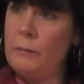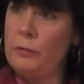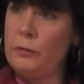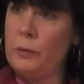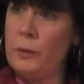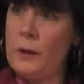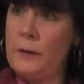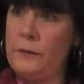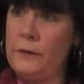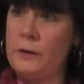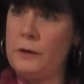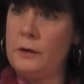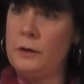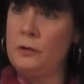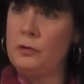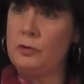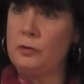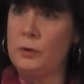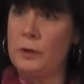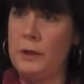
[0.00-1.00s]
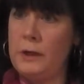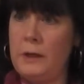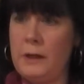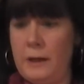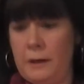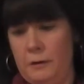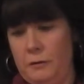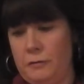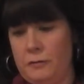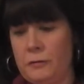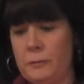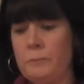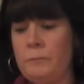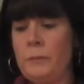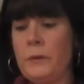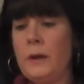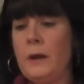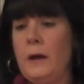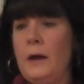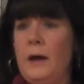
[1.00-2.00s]
throughout the country
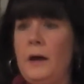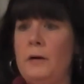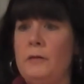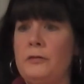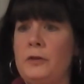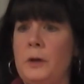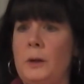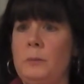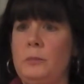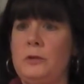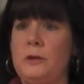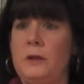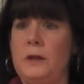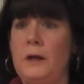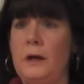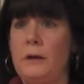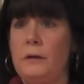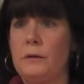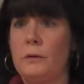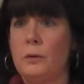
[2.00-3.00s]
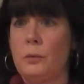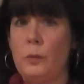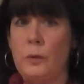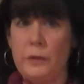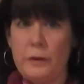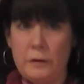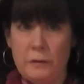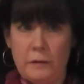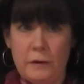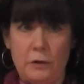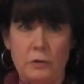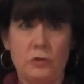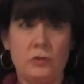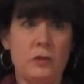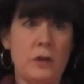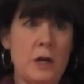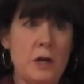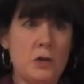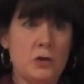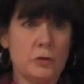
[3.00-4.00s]
have come together within their
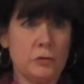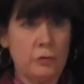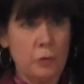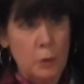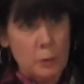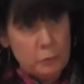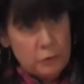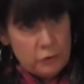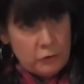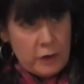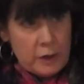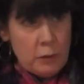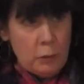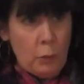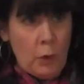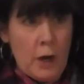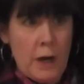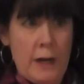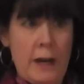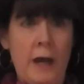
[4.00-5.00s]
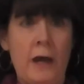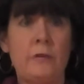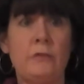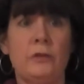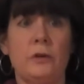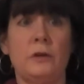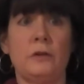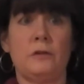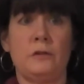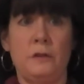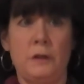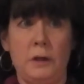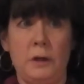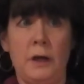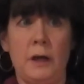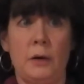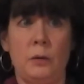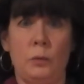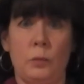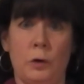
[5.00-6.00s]
state to form statewide advocacy
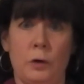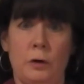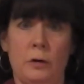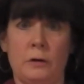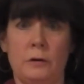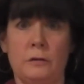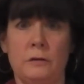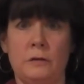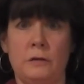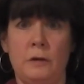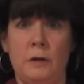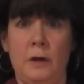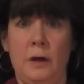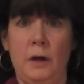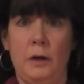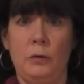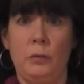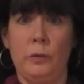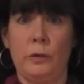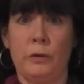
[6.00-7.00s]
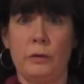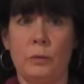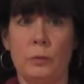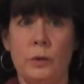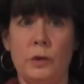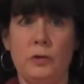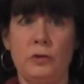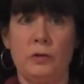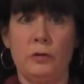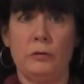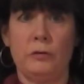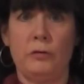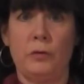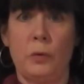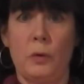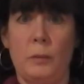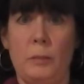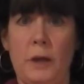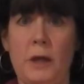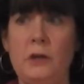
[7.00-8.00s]
networks. And with the recent
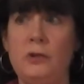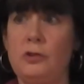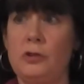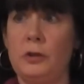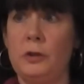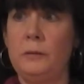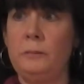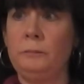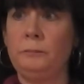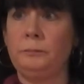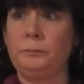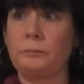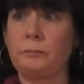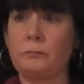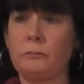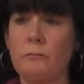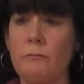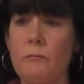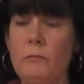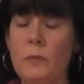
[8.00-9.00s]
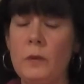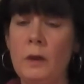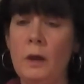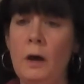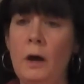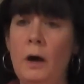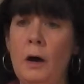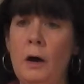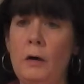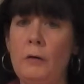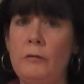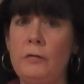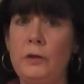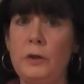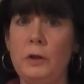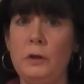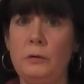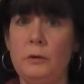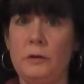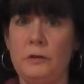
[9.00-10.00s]
formation of the
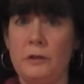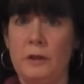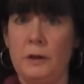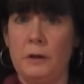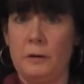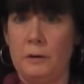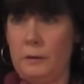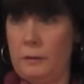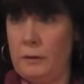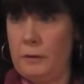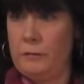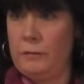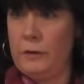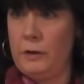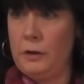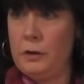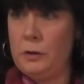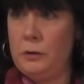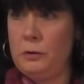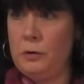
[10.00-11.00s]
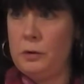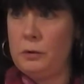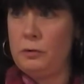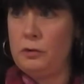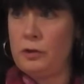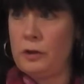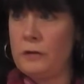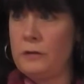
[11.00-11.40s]
UU